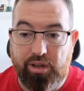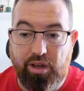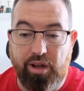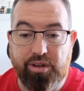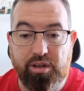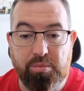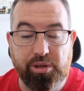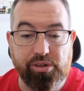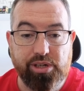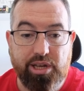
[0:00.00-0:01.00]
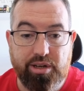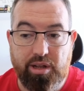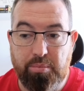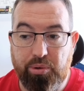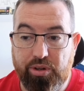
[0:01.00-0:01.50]
Content can be created
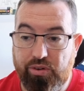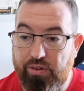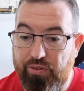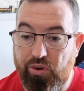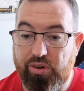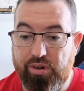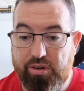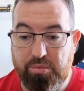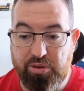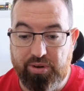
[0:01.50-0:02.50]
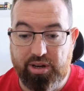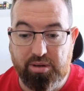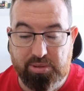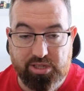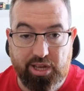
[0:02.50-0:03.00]
and put into a folder to be ready to
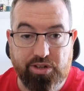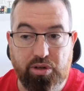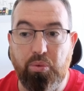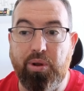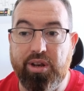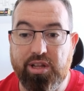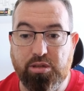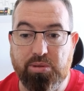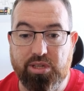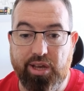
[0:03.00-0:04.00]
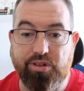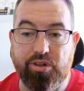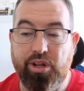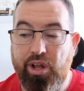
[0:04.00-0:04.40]
be scheduled when it needs to be scheduled.